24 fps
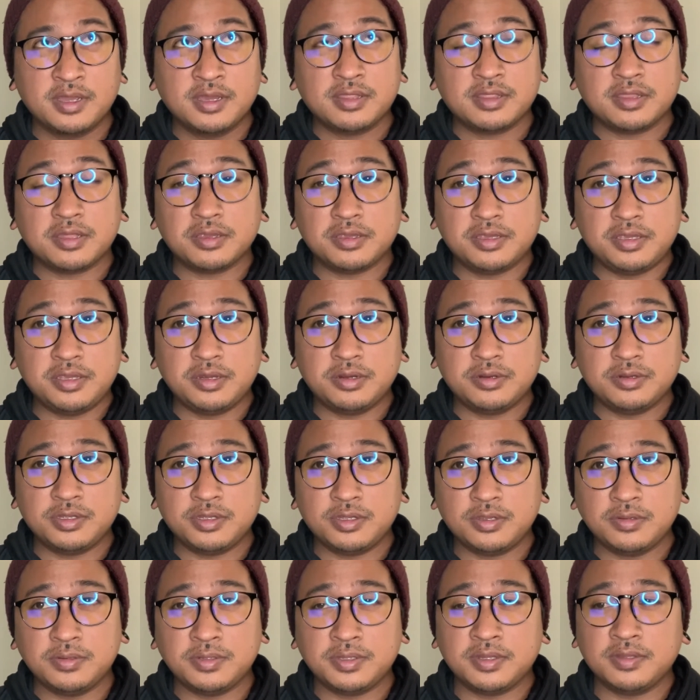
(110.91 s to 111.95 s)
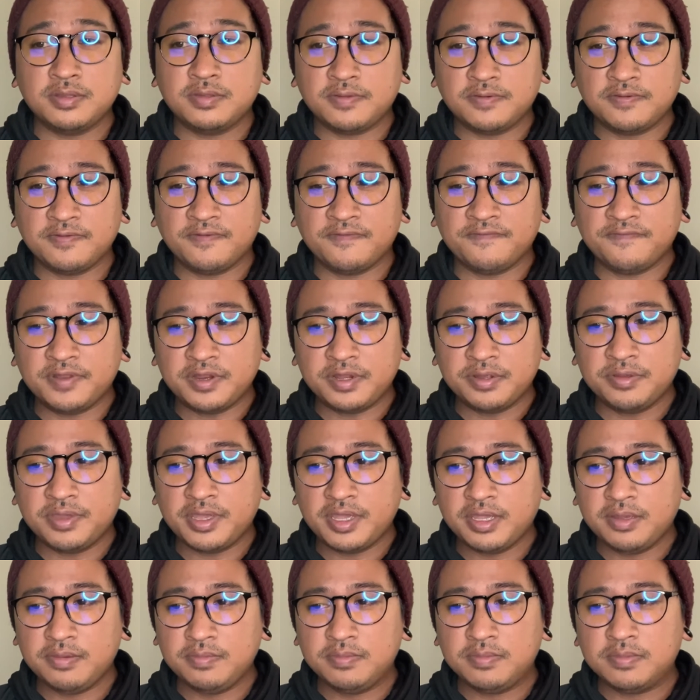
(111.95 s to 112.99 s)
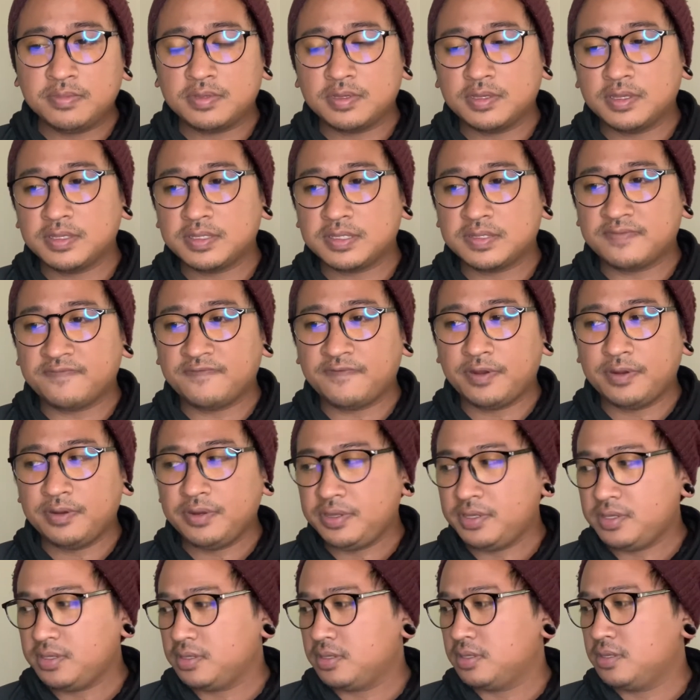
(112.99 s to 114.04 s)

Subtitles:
gear used into the video game is very